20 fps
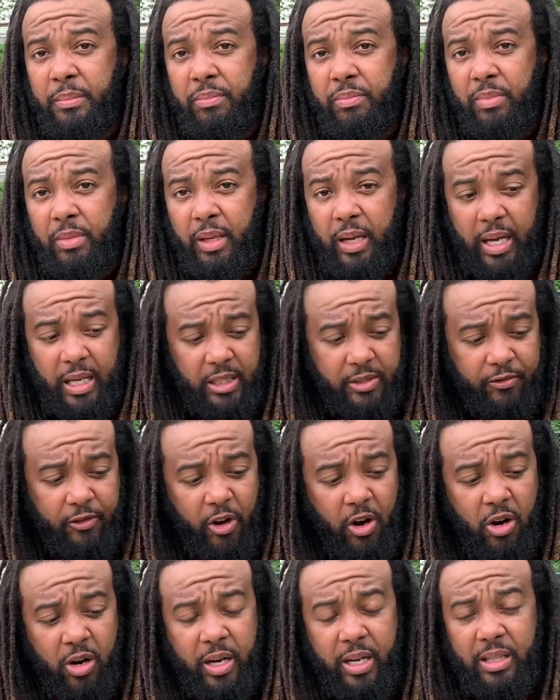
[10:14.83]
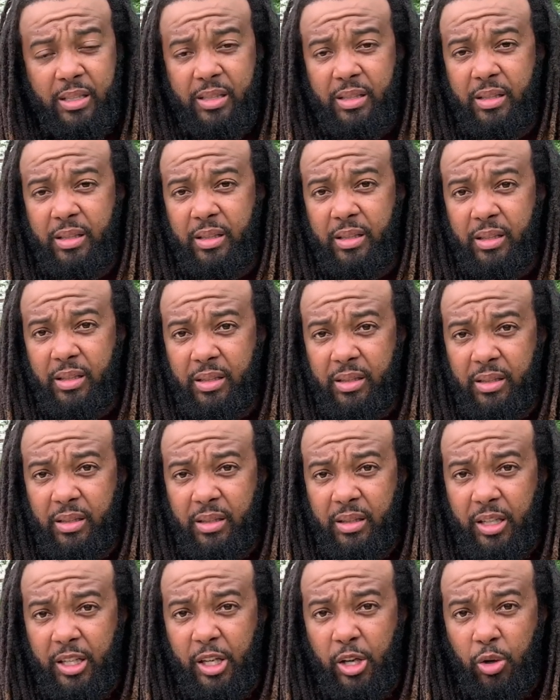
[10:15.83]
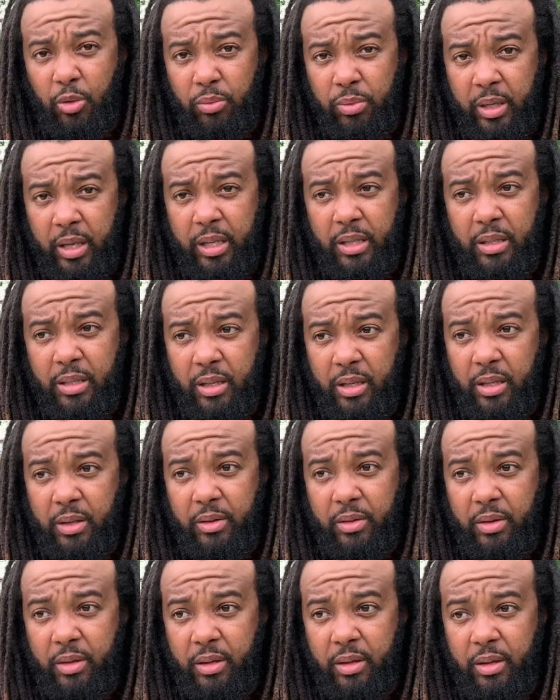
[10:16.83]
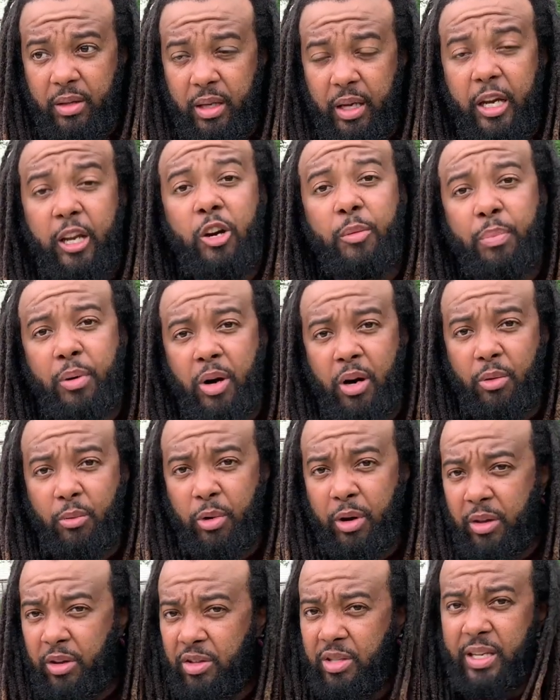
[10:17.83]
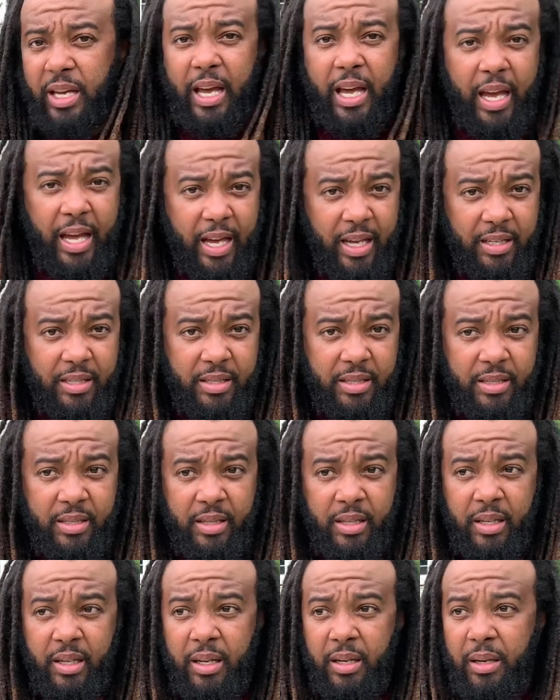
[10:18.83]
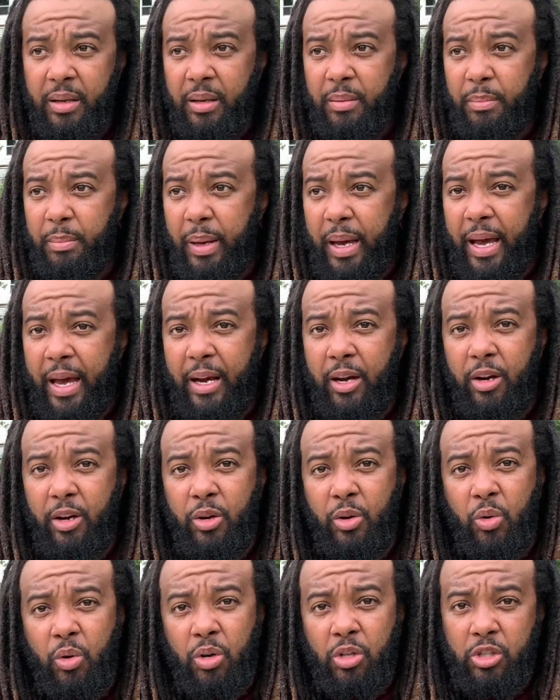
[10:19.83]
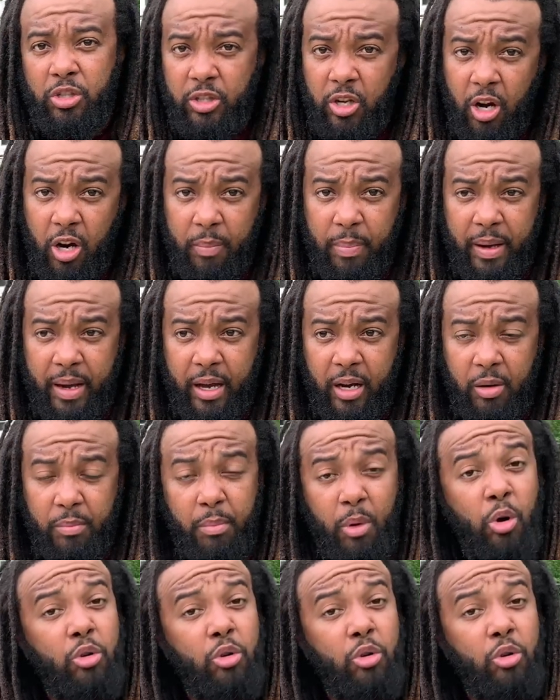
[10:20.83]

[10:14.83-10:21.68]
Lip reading: as far as the inner part, whether it's a S pattern or a star pattern.